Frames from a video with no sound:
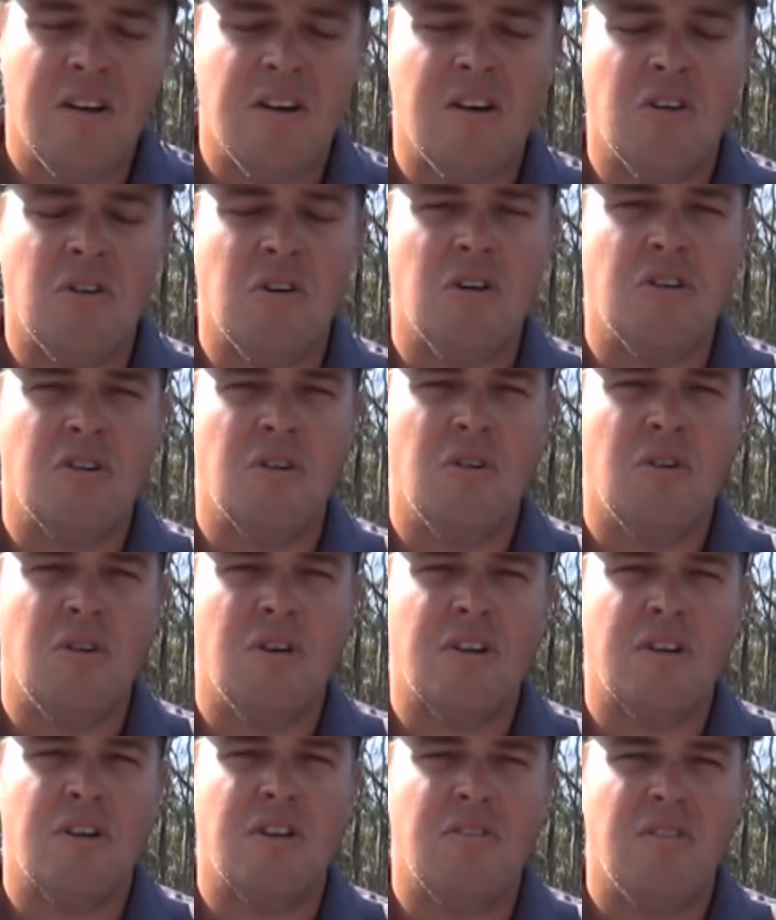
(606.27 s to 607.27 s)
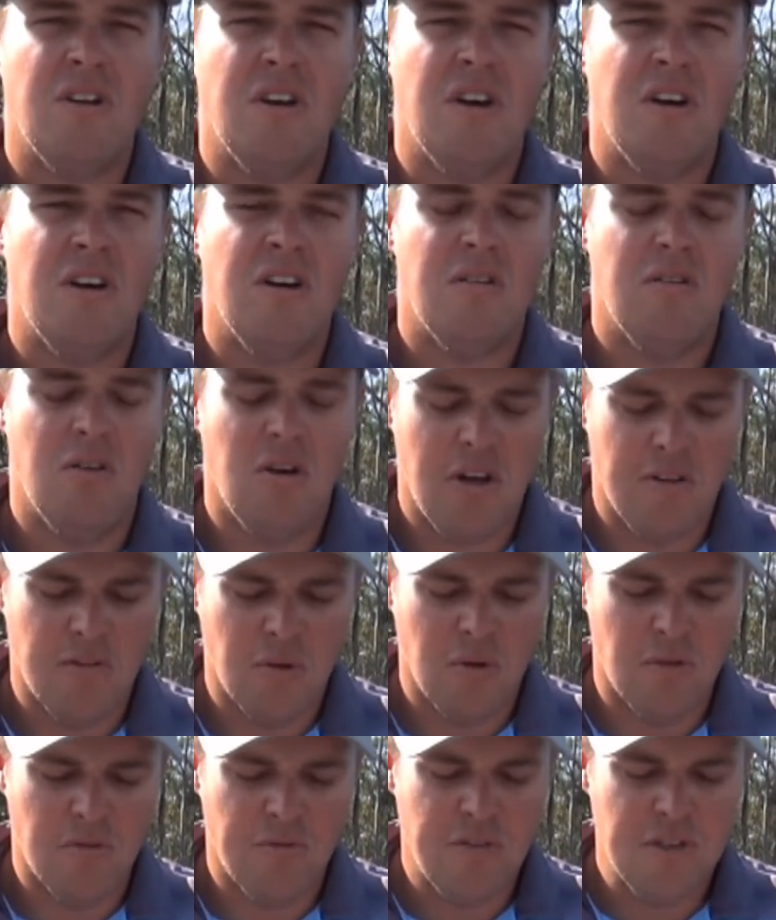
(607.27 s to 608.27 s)
I do like, I have
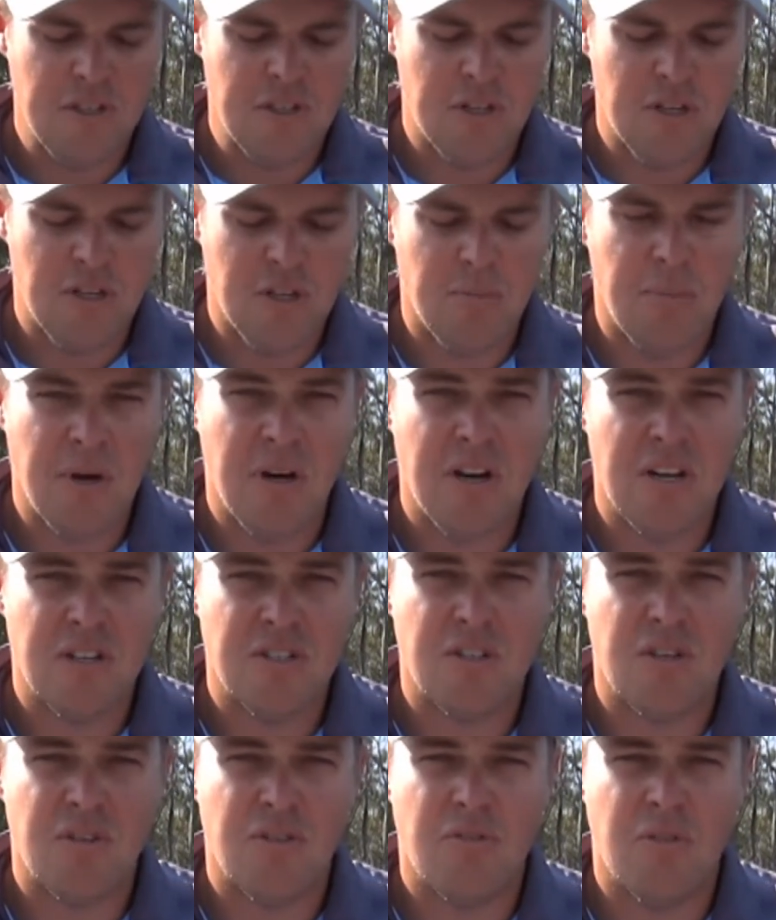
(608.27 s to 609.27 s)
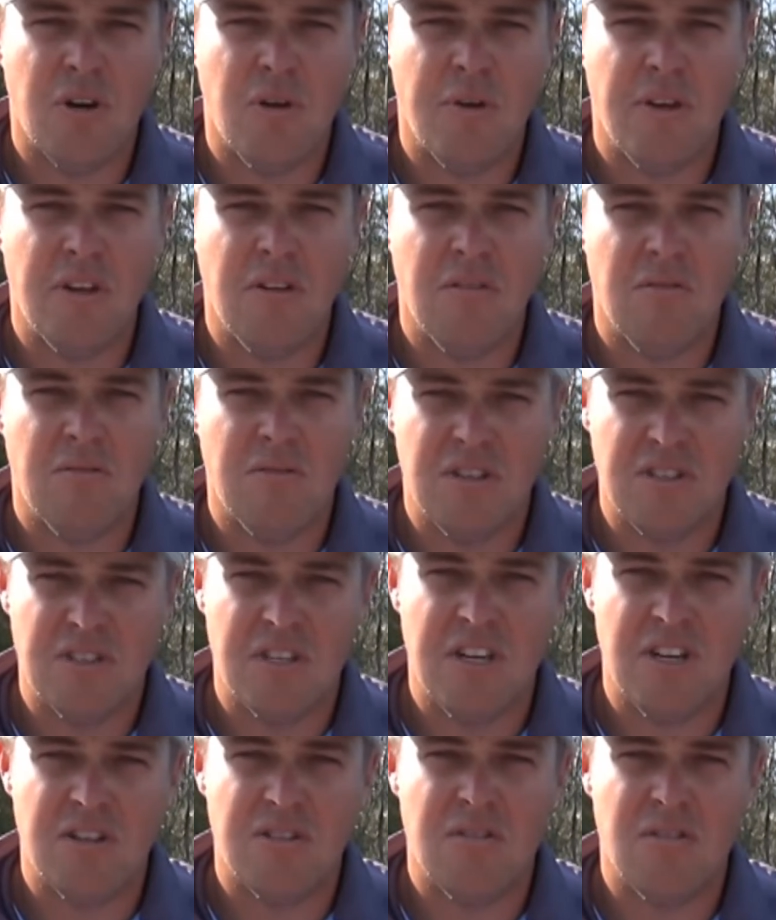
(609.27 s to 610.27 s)
caught fish in the past throwing this
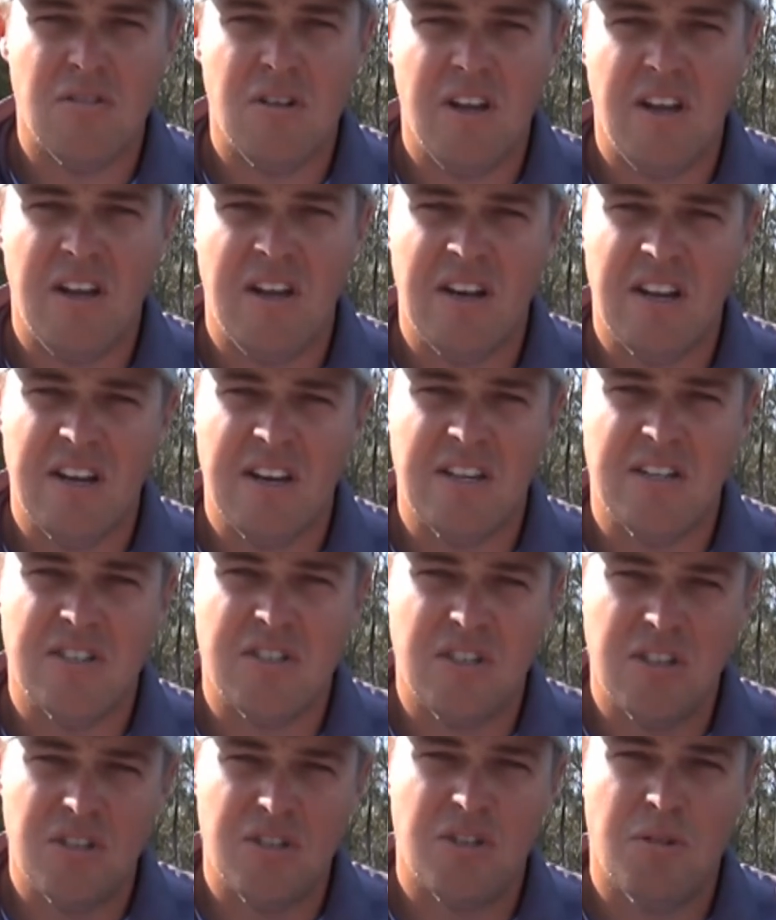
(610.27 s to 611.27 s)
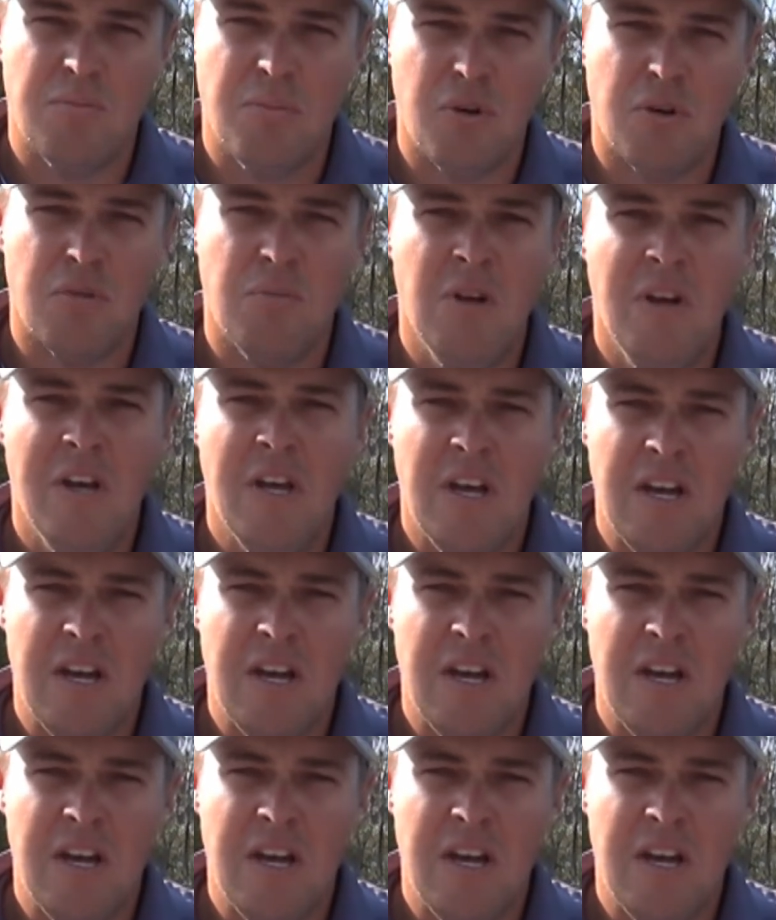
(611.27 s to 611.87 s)
out and letting it sink to the bottom